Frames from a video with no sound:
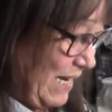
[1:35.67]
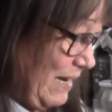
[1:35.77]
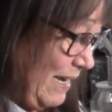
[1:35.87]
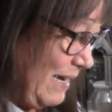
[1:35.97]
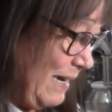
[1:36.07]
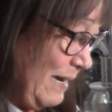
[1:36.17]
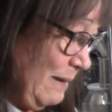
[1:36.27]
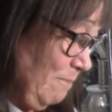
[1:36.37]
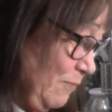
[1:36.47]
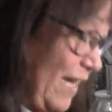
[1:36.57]

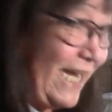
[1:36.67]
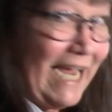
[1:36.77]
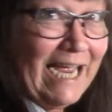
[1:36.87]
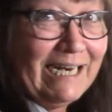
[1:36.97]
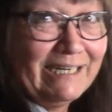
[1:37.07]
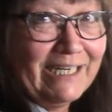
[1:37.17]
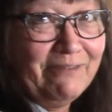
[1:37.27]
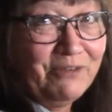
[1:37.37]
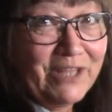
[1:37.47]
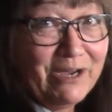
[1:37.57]
I can't
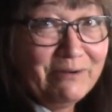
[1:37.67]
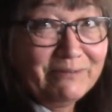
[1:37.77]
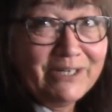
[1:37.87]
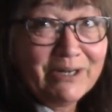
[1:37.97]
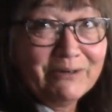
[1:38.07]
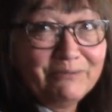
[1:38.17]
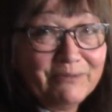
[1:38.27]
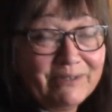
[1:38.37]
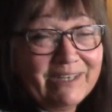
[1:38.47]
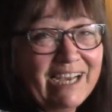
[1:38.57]
live without,
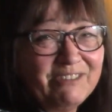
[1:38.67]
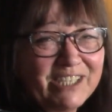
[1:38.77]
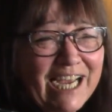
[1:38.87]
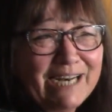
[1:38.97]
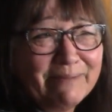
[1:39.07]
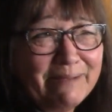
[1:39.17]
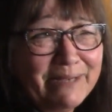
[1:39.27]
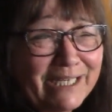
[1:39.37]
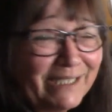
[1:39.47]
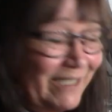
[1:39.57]
outside of my
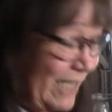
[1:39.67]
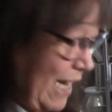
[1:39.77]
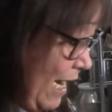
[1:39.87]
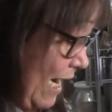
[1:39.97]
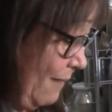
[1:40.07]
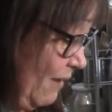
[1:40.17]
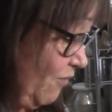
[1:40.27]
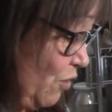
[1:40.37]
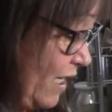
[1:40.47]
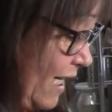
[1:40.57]
means. If
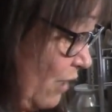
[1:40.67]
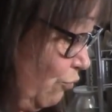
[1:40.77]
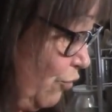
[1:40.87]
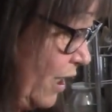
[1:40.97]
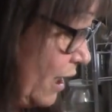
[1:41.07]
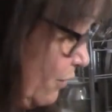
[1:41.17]
you get a really